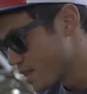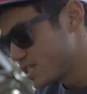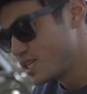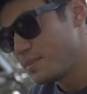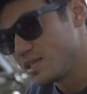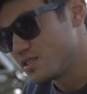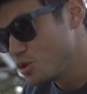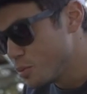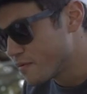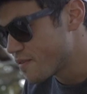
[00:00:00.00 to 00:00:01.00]
Shipping
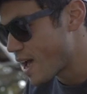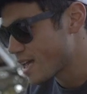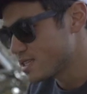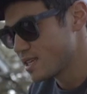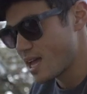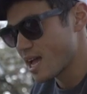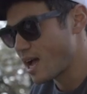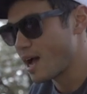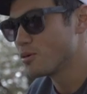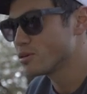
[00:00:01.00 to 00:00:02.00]
super fast.
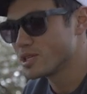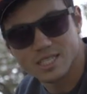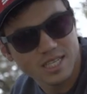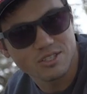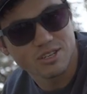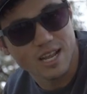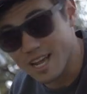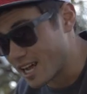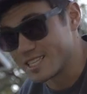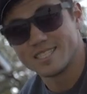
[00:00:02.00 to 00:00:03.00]
I, I ordered this yesterday and I
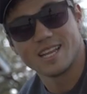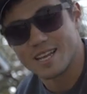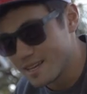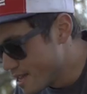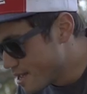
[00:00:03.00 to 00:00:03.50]
got it today.